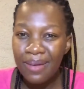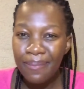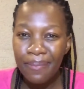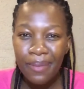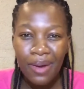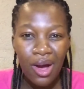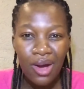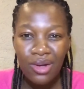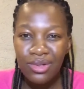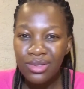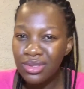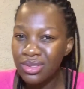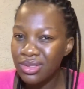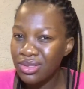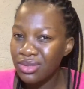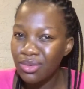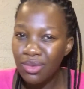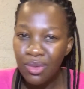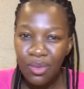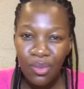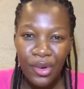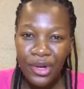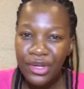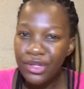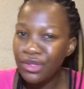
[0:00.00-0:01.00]
about
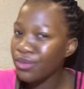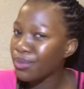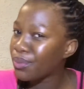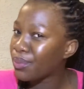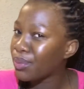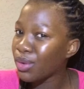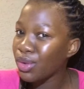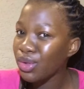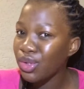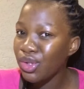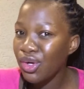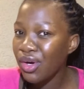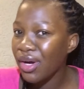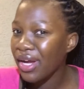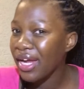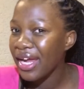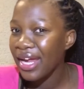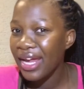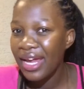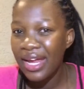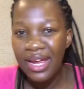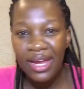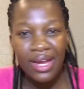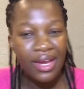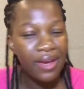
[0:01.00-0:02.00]
when you pull your
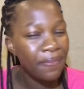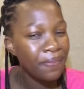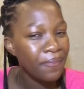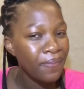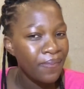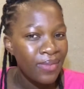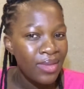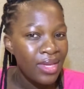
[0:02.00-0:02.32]
hair,